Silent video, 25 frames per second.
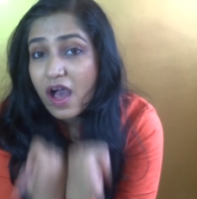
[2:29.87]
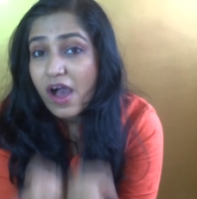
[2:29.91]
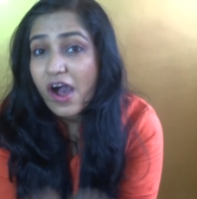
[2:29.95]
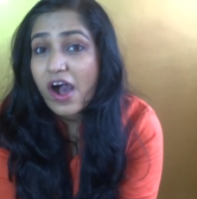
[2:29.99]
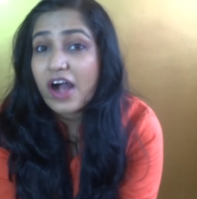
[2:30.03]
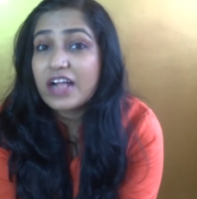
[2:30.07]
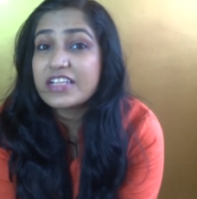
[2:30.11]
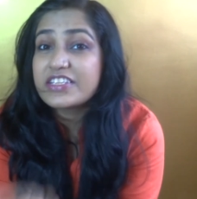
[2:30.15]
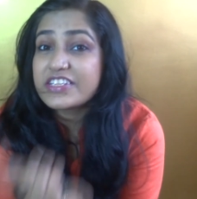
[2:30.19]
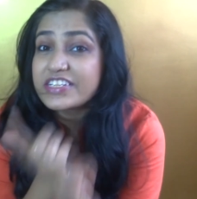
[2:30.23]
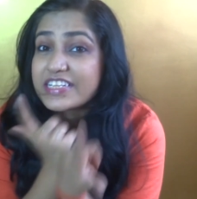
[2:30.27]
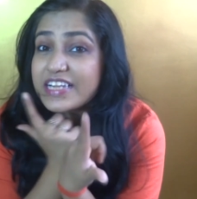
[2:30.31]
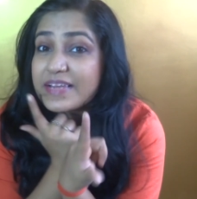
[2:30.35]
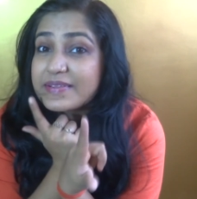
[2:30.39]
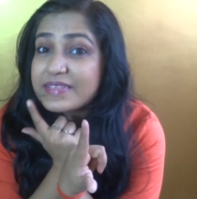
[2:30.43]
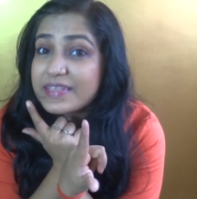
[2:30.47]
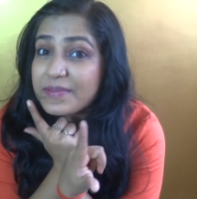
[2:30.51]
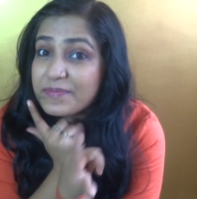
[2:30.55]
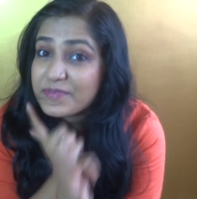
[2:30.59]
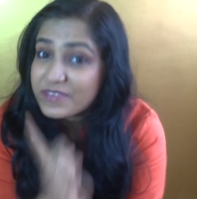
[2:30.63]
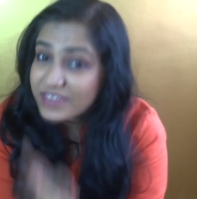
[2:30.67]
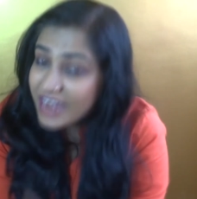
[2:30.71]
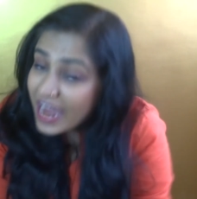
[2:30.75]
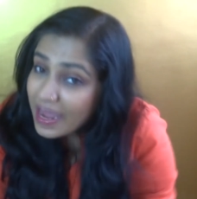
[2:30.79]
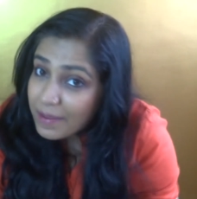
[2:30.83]
Also, click
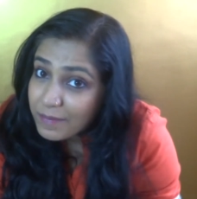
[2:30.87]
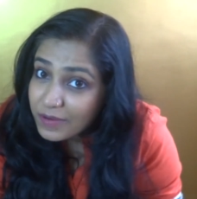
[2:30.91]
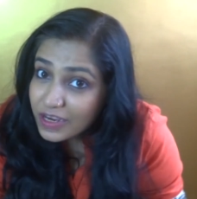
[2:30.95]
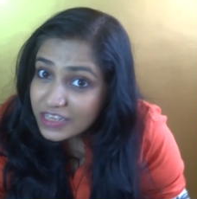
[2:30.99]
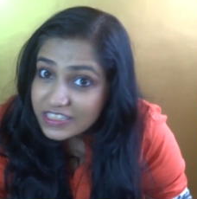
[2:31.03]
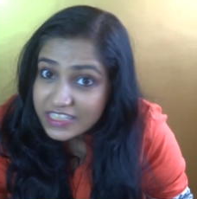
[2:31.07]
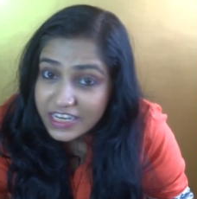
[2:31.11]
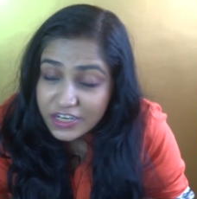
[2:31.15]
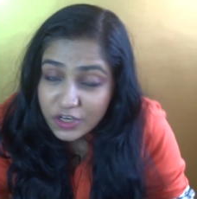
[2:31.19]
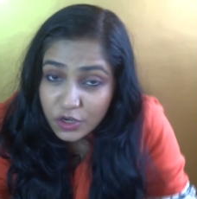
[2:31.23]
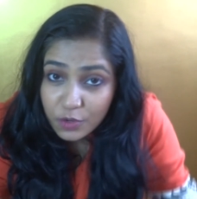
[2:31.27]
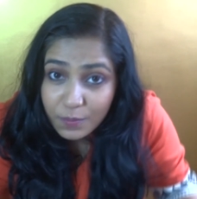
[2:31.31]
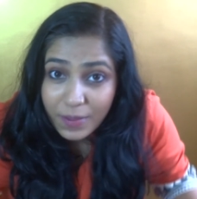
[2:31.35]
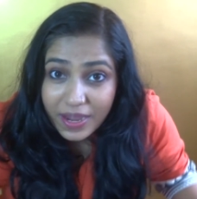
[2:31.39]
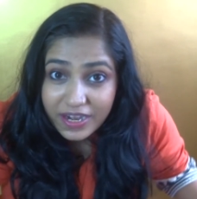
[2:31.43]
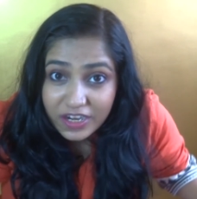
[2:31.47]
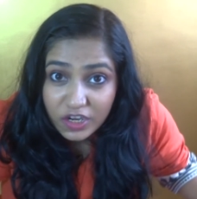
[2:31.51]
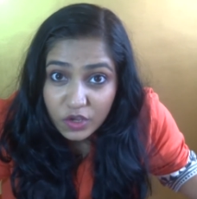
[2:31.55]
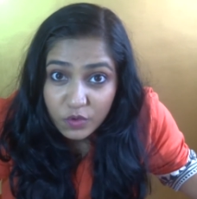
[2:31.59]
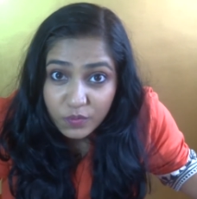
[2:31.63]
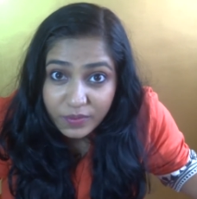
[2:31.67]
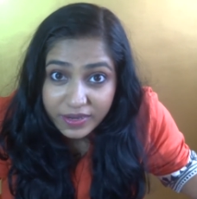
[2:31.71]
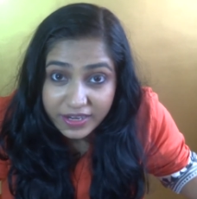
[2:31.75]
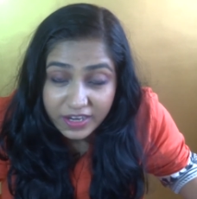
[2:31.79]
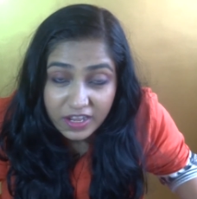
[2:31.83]
subscribe because I do make
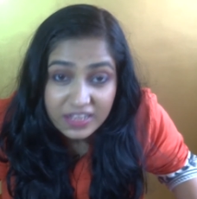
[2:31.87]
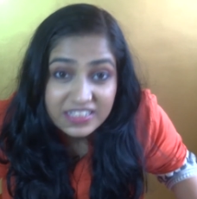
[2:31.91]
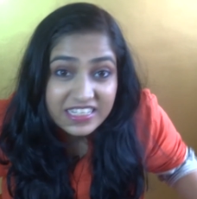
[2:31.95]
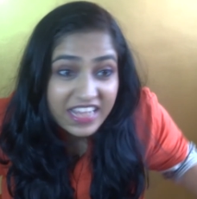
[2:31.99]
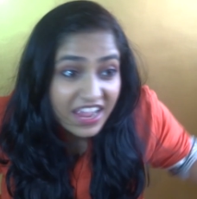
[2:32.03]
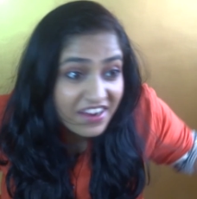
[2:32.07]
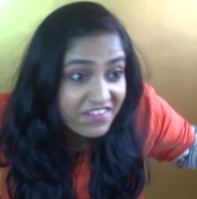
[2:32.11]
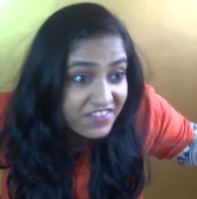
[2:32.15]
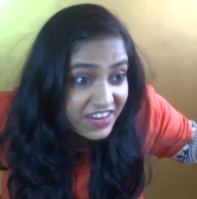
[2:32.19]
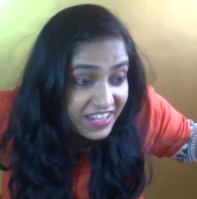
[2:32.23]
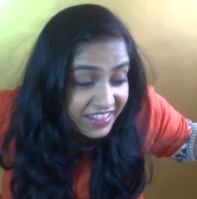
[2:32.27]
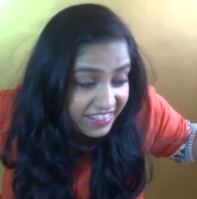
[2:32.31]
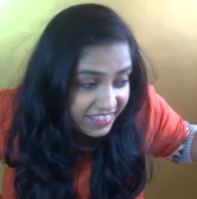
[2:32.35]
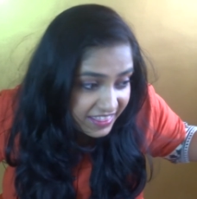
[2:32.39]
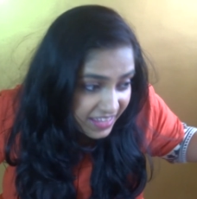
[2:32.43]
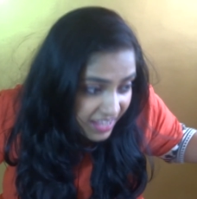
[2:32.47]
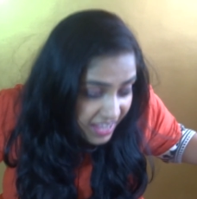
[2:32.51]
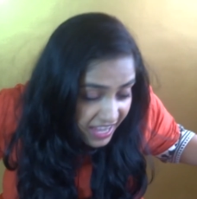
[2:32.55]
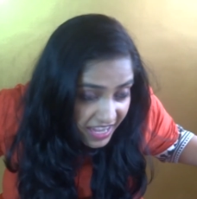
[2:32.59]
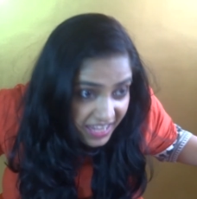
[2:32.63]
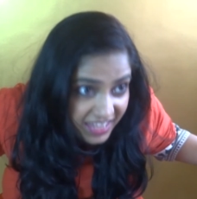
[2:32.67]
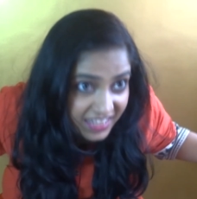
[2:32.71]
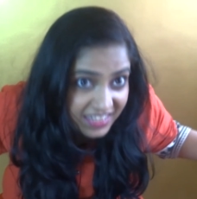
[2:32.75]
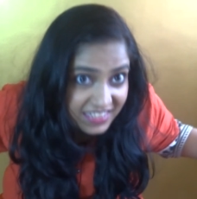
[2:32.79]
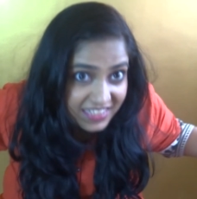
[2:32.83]
new videos every
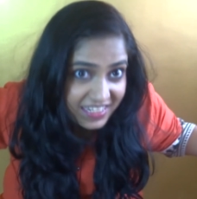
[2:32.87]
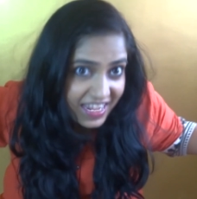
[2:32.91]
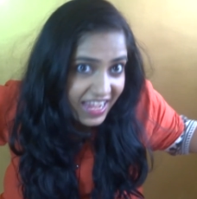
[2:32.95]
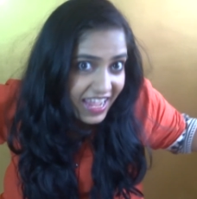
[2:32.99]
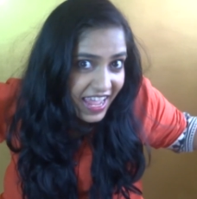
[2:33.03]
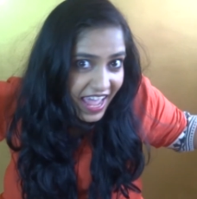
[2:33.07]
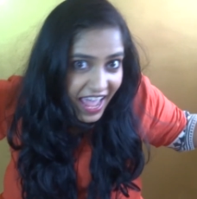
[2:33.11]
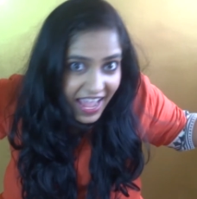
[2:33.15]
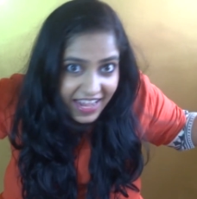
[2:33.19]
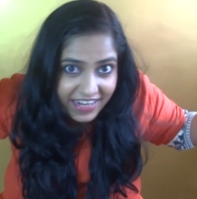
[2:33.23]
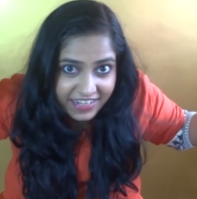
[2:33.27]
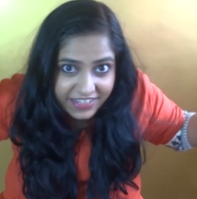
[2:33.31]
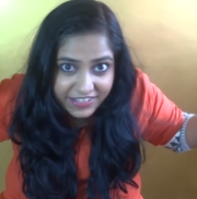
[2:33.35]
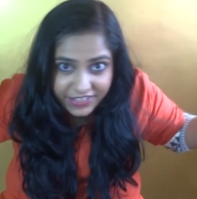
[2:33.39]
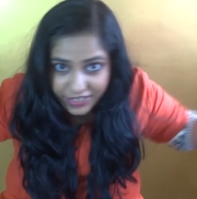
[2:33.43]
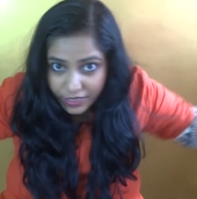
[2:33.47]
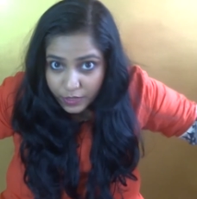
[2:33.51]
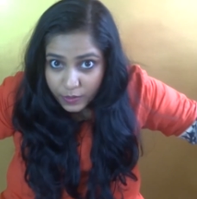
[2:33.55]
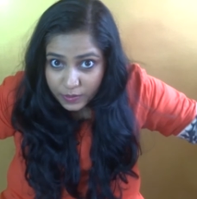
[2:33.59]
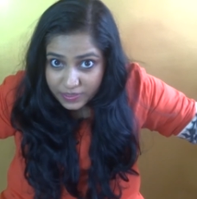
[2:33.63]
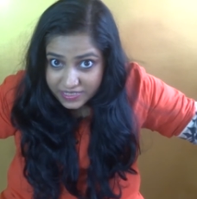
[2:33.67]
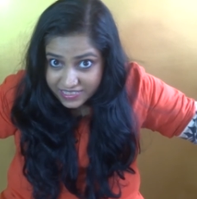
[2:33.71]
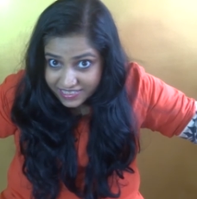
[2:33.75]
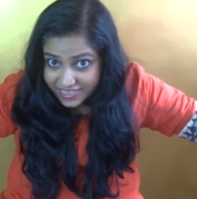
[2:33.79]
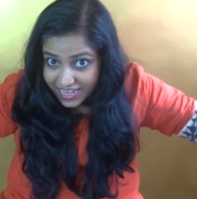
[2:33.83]
Thursday and
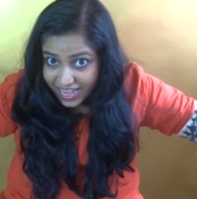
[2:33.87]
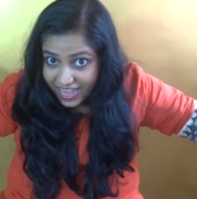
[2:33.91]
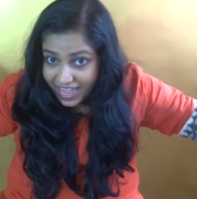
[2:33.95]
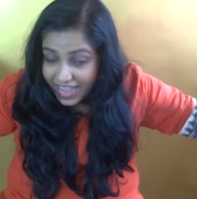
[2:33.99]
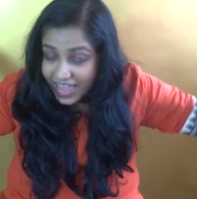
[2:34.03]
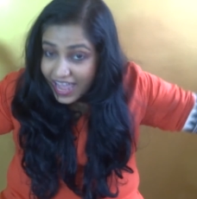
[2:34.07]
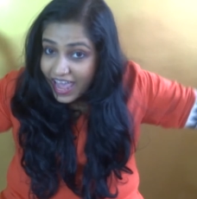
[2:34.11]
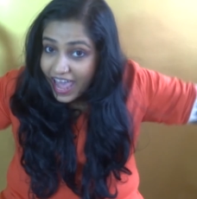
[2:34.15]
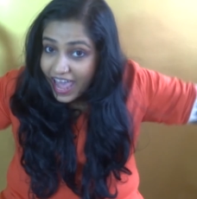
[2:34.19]
Tuesday.